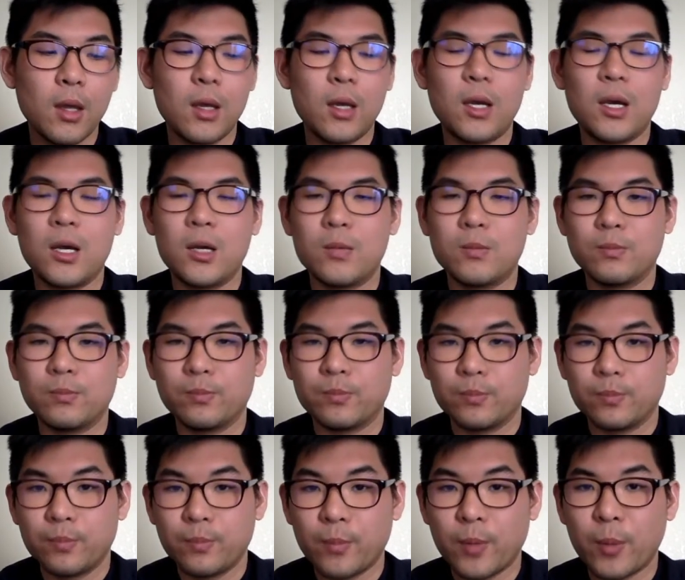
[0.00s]
Um,
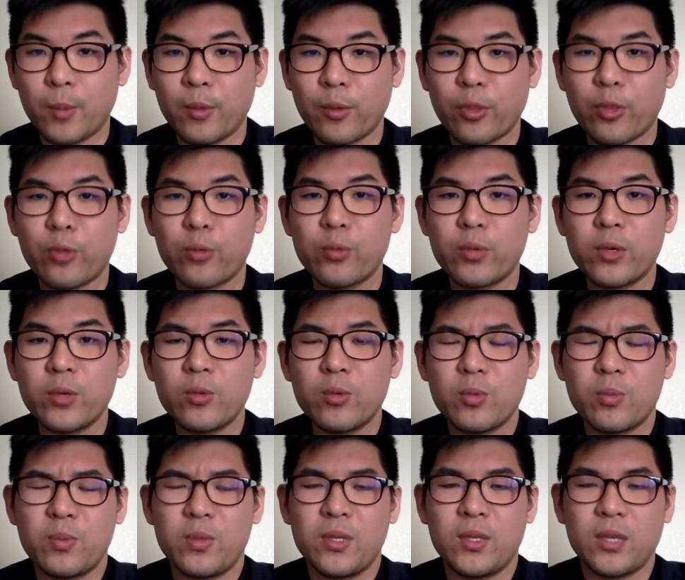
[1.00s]
number three
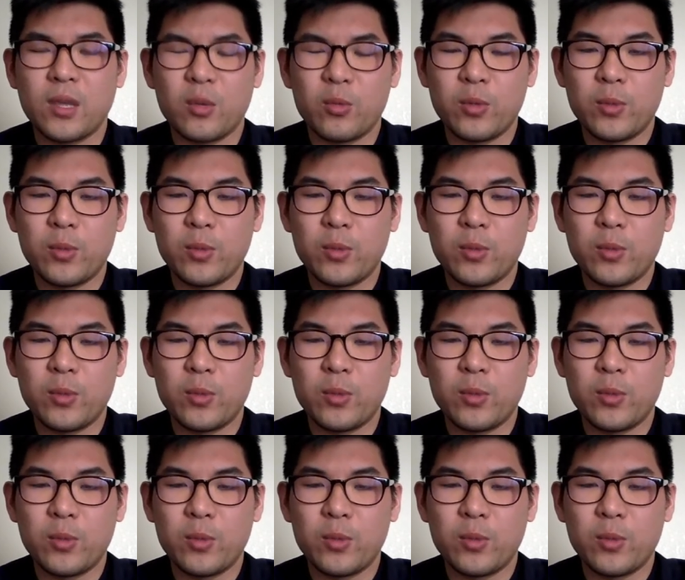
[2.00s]
would be uh,